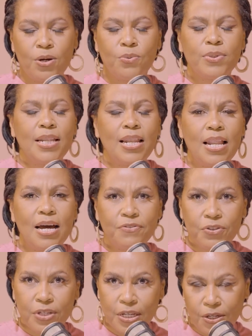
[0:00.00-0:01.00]
We'd love
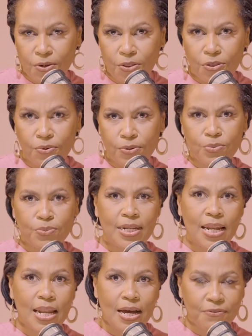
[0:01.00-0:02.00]
to hear your thoughts. We'd
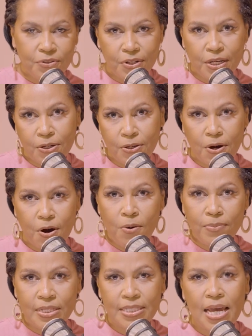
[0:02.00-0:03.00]
love to hear your
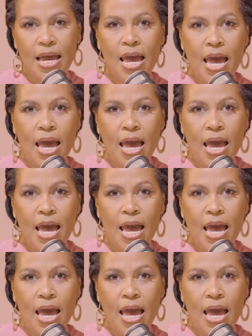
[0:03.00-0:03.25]
comments.